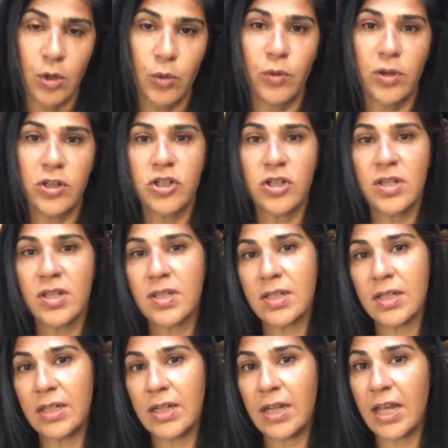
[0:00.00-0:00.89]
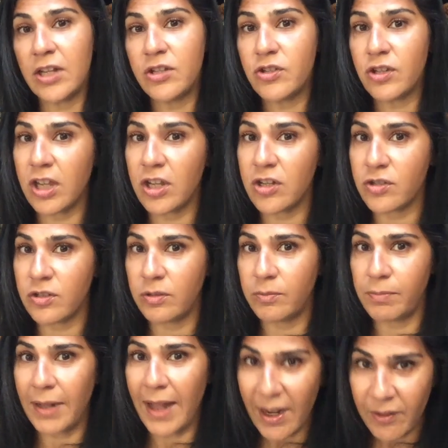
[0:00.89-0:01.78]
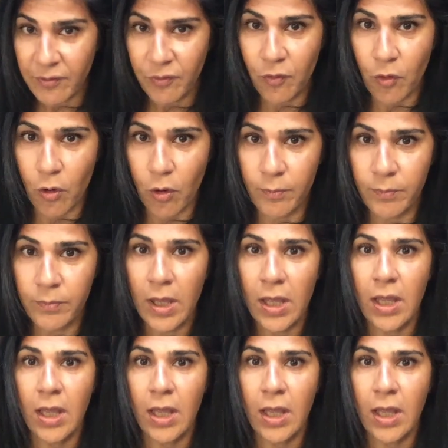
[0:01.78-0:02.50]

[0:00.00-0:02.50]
which is an educational platform